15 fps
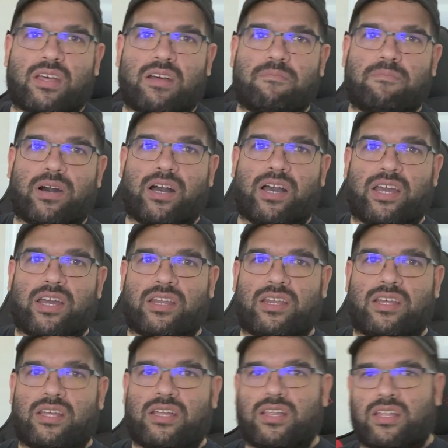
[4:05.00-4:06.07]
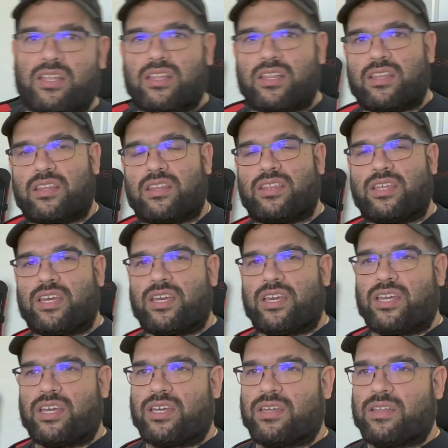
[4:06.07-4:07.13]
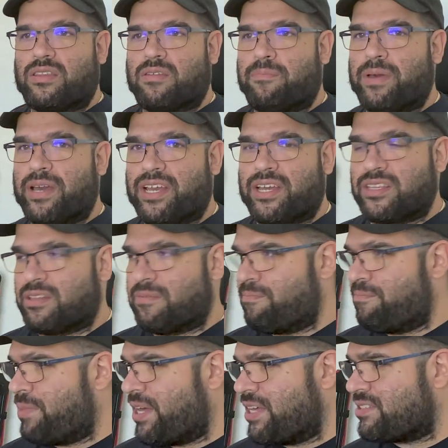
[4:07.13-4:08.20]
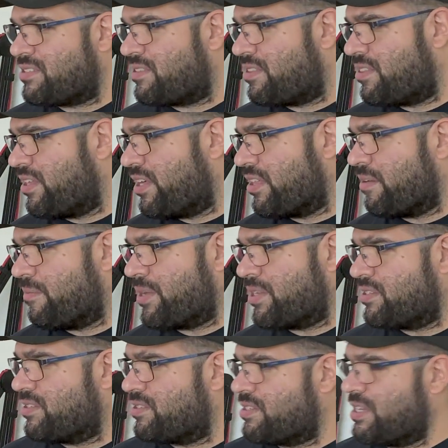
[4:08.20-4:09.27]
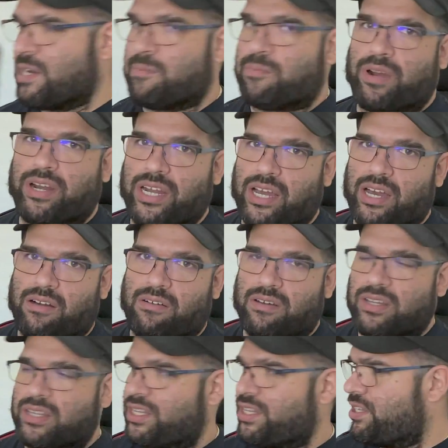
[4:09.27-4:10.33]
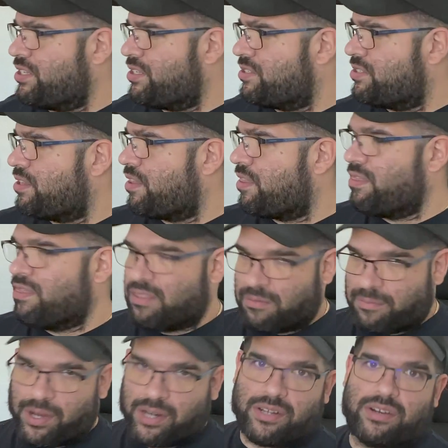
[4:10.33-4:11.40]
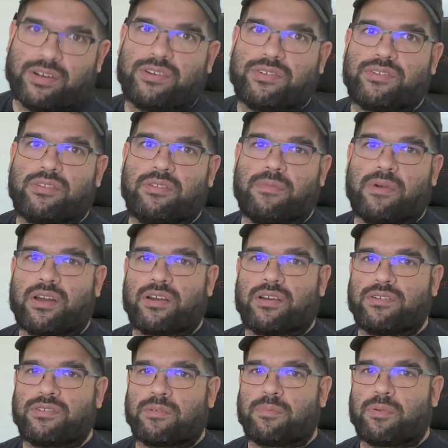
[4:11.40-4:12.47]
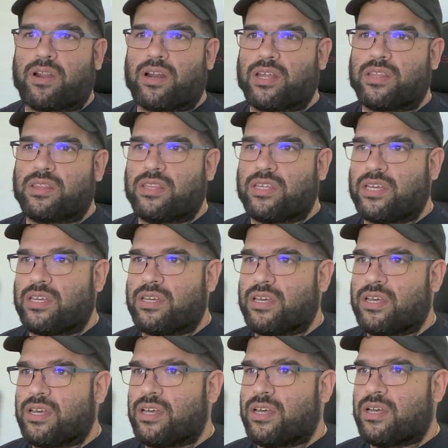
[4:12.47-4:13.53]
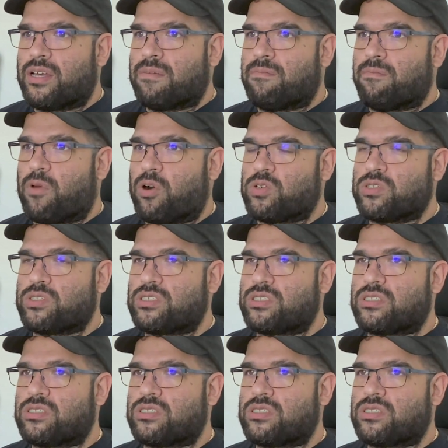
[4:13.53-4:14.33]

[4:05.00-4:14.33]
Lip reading: But the best thing about this setup right now is the monitors. The monitors are probably the most